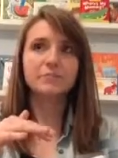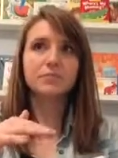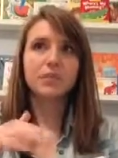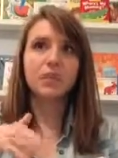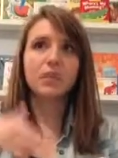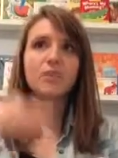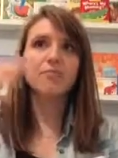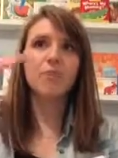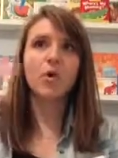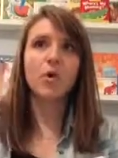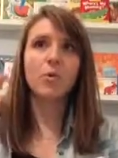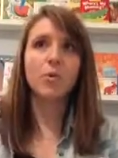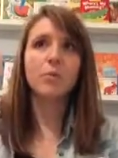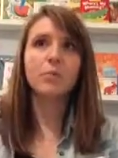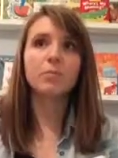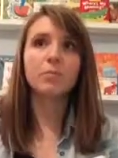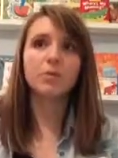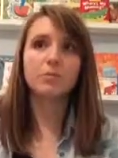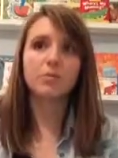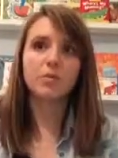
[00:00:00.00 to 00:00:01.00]
like a
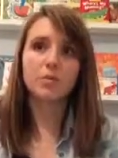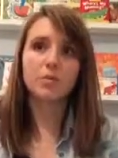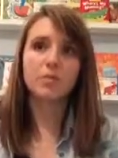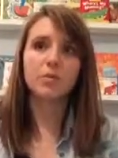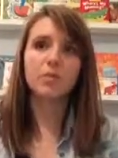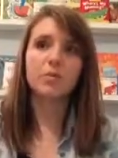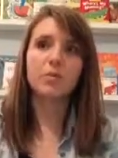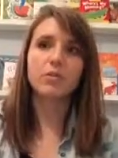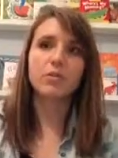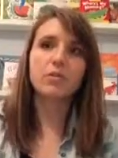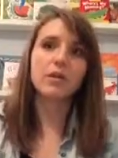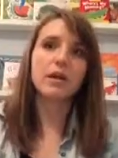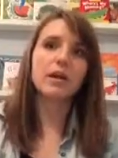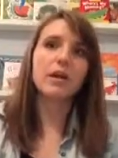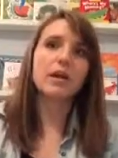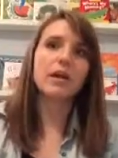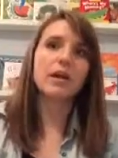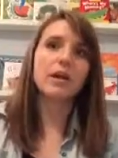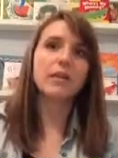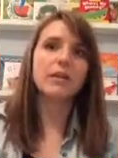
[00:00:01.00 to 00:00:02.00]
forward motion where they're
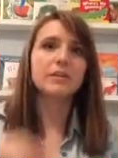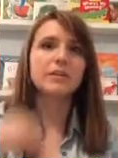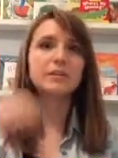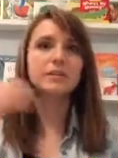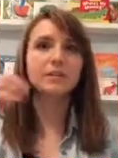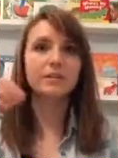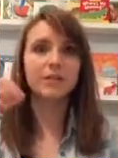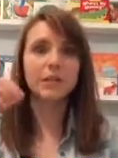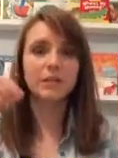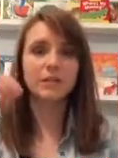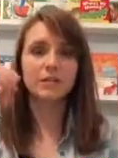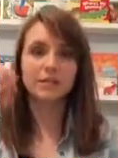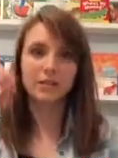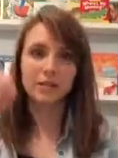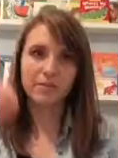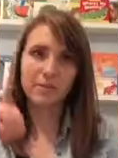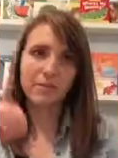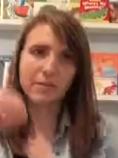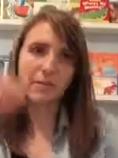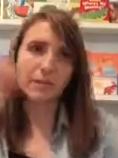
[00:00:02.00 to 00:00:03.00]
like, and they do this,
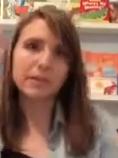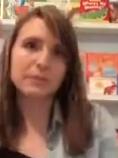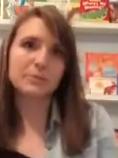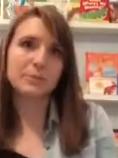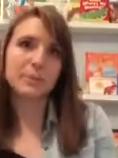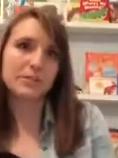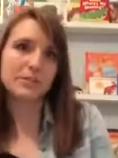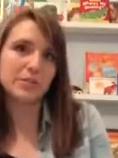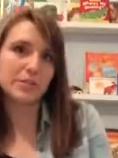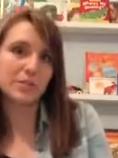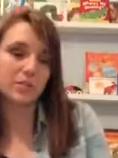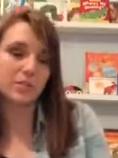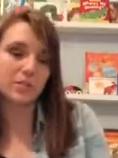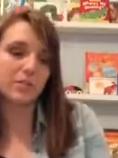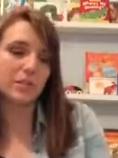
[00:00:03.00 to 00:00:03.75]
and then the next person